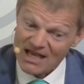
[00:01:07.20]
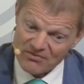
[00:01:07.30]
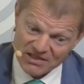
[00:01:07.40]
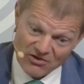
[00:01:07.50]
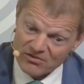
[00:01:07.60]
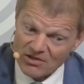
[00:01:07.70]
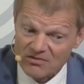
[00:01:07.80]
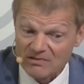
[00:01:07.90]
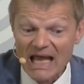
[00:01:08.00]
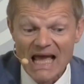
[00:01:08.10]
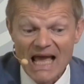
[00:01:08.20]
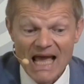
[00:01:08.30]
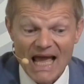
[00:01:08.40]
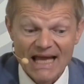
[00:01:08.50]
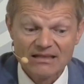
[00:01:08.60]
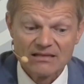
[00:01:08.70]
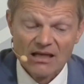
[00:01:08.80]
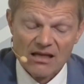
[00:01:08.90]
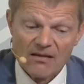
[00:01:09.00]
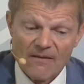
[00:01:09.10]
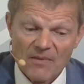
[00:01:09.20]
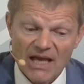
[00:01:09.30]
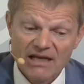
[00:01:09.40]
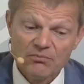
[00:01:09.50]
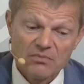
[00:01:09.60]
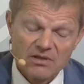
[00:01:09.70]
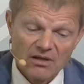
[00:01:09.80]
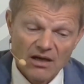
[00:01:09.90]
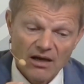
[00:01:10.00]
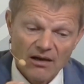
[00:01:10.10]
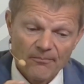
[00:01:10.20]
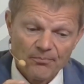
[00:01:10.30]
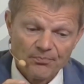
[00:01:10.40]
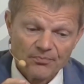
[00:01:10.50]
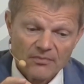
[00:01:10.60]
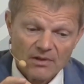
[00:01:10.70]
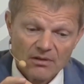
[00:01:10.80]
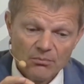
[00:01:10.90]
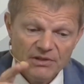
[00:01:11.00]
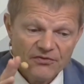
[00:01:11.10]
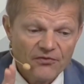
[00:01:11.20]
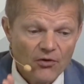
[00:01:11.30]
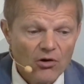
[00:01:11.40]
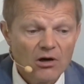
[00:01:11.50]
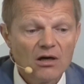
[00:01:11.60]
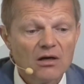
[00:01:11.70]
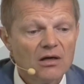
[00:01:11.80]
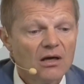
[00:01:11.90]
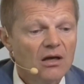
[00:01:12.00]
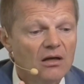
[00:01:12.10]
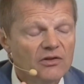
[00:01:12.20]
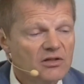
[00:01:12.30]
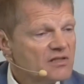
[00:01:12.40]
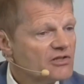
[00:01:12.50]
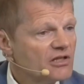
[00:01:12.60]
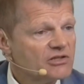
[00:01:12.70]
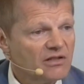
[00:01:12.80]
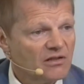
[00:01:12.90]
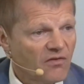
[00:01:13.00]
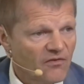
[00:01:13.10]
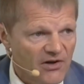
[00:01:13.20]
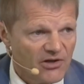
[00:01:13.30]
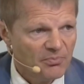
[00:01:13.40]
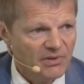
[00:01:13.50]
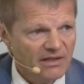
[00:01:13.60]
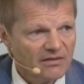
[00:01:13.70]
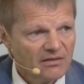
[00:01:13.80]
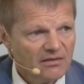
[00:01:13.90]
Yeah, we don't know it. And before non-surgical therapy,